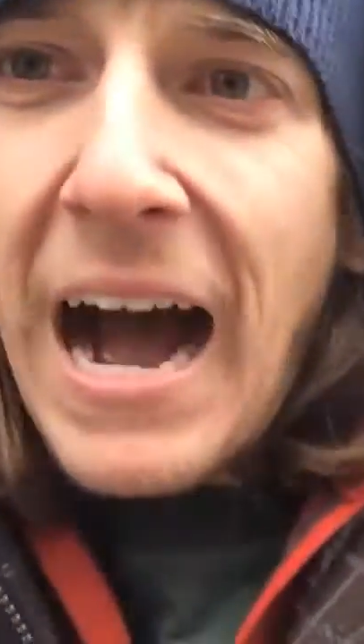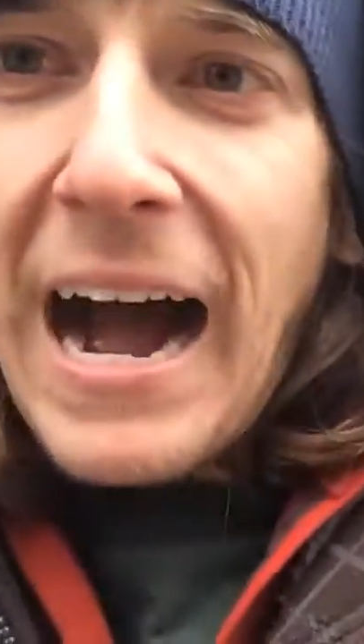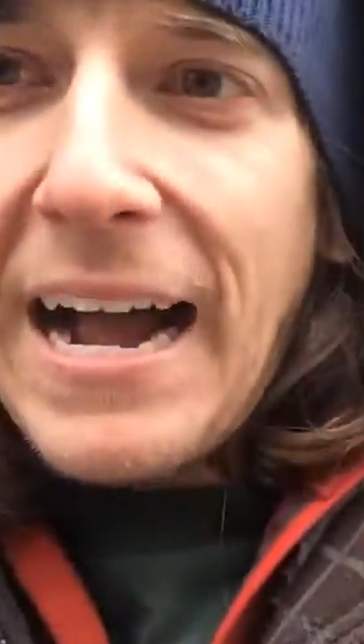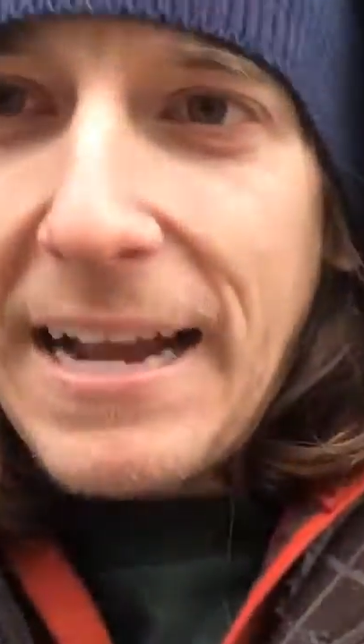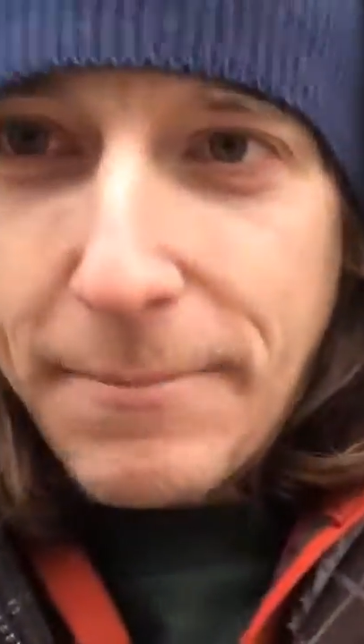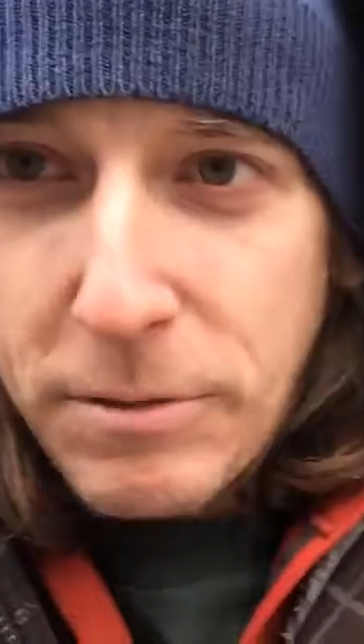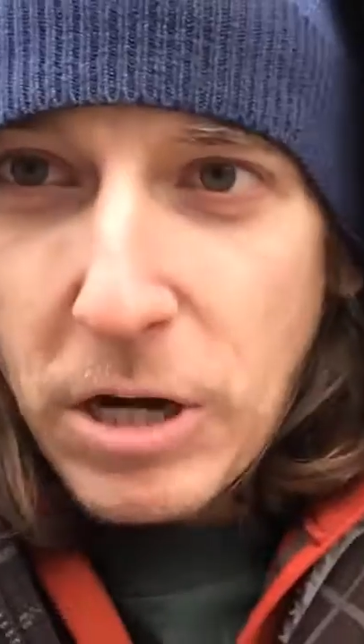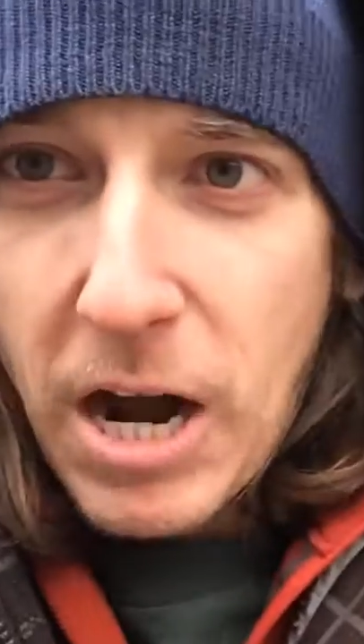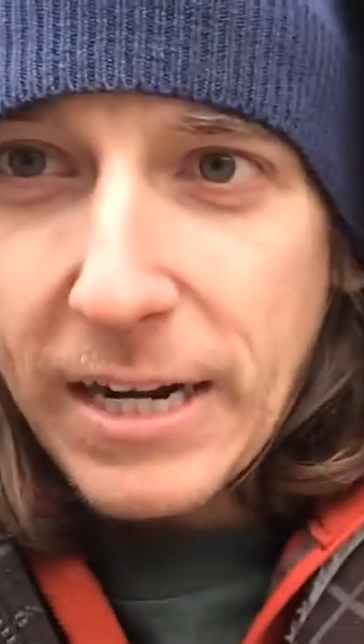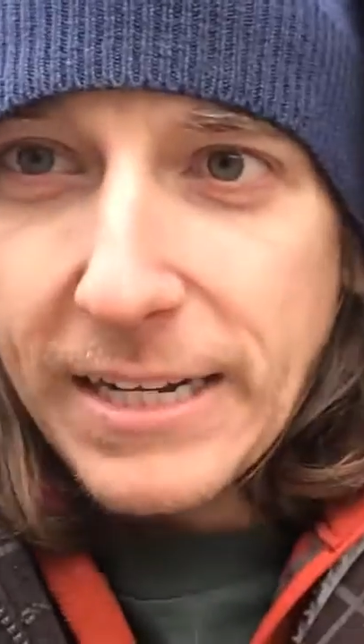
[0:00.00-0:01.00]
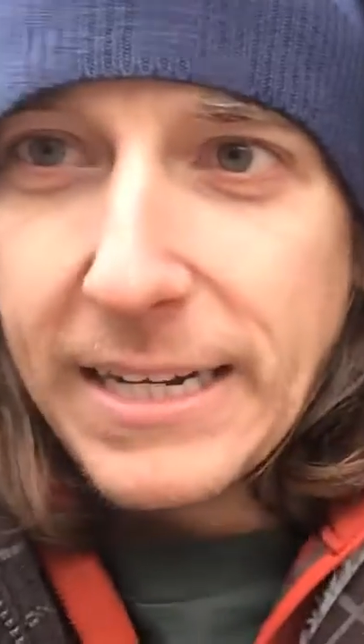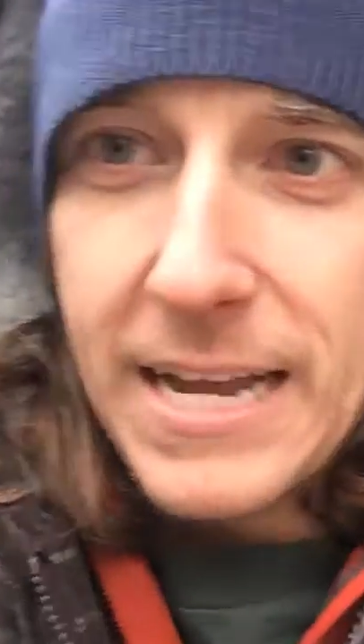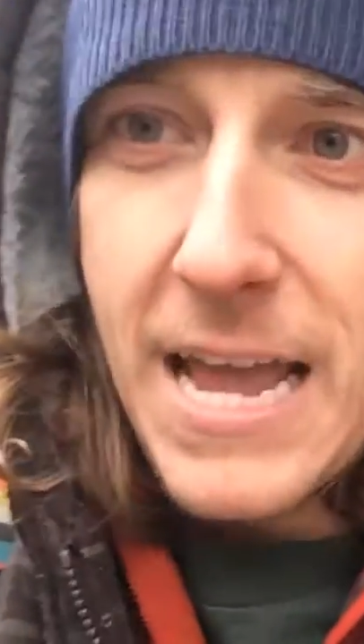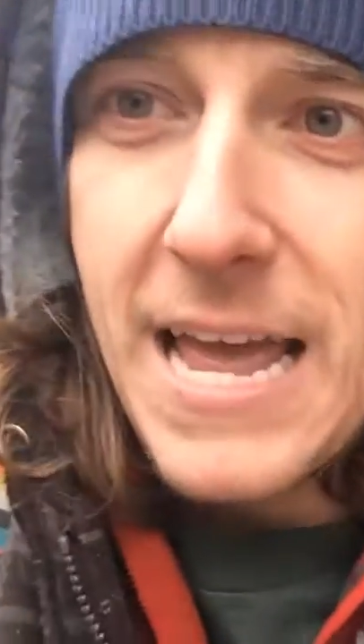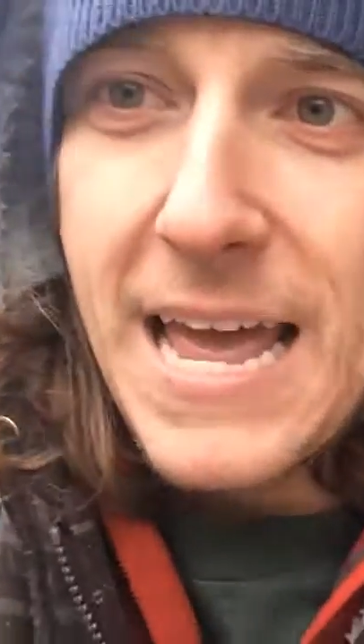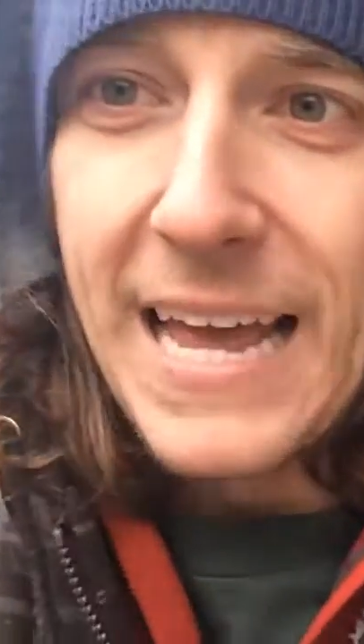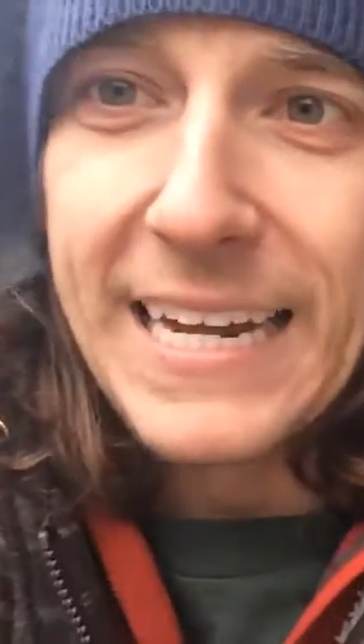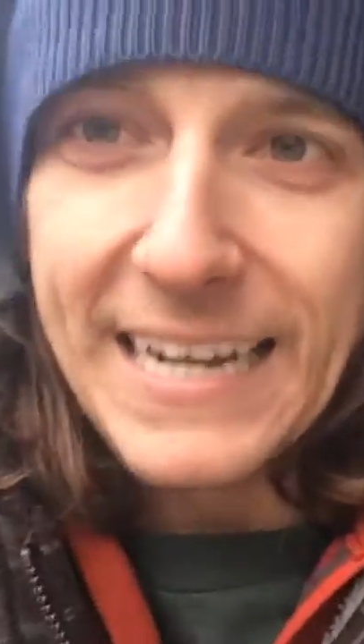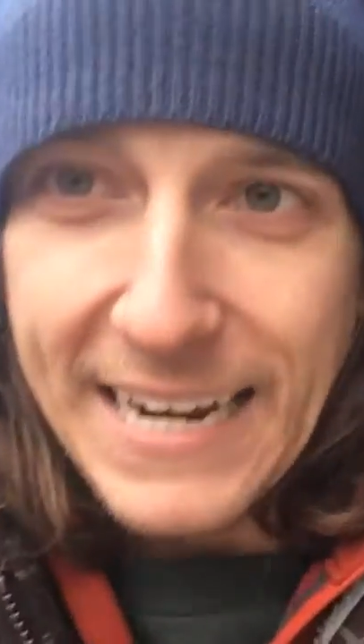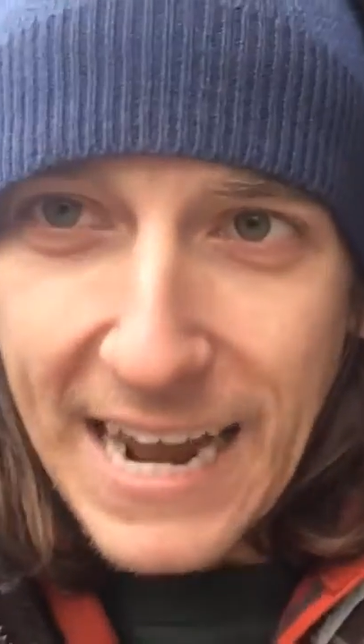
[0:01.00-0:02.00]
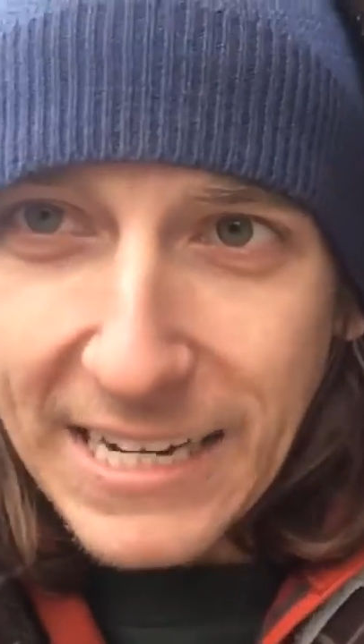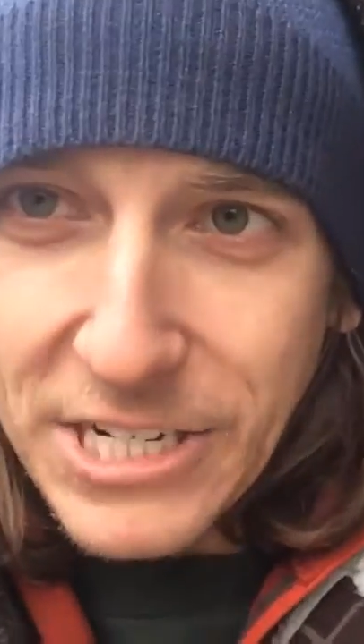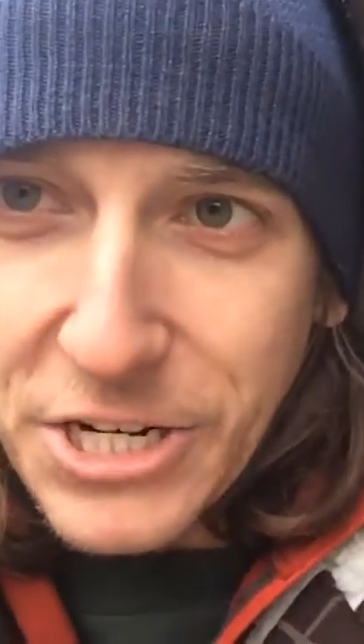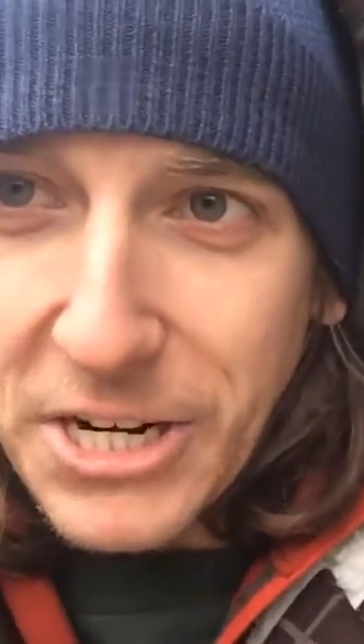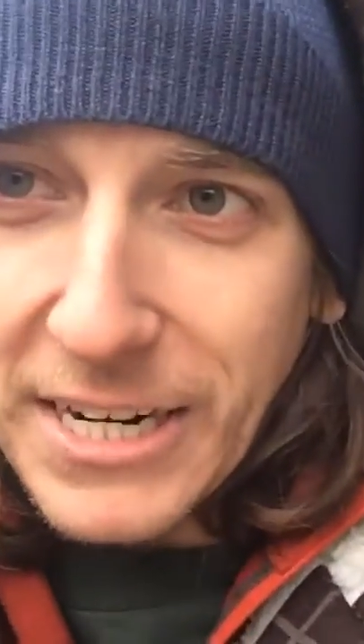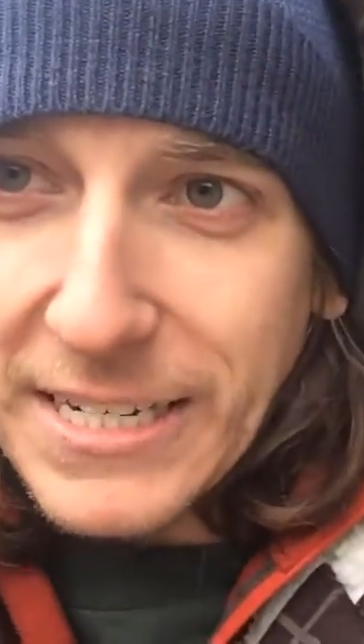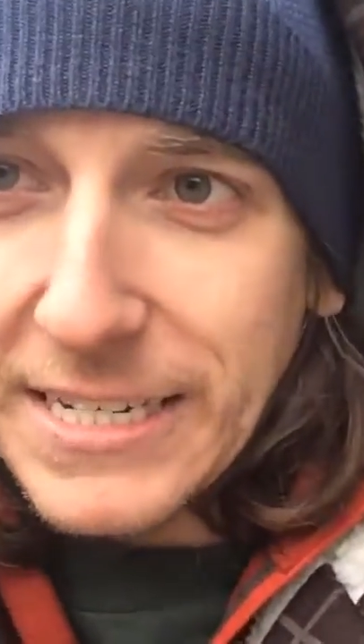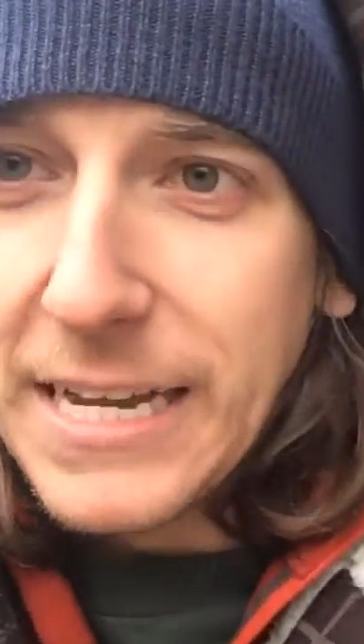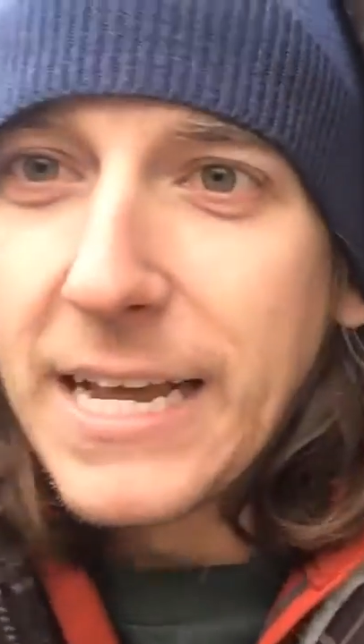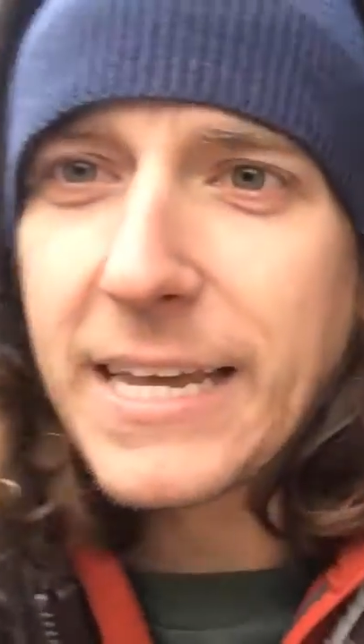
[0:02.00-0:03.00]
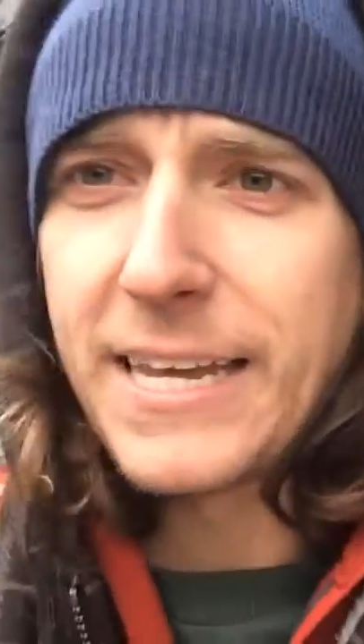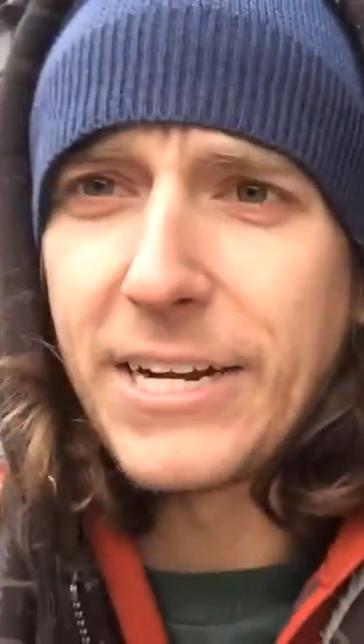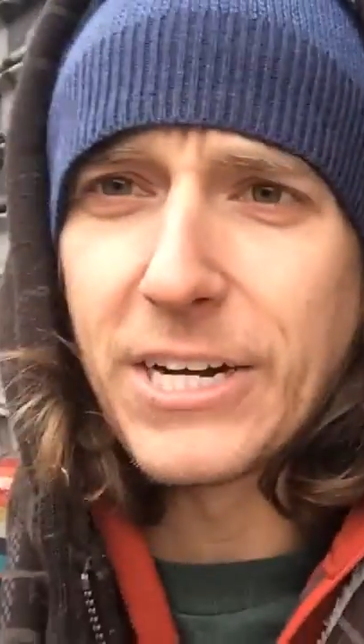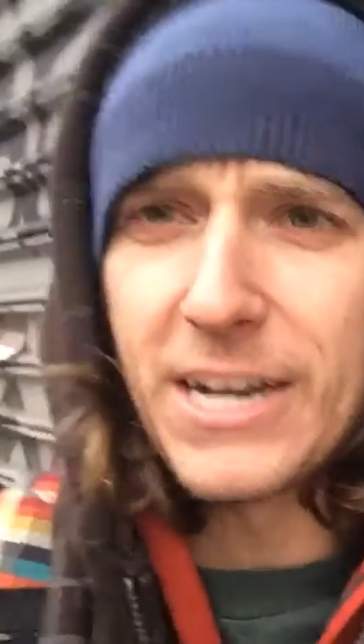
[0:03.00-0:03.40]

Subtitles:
I am talking Canal Street here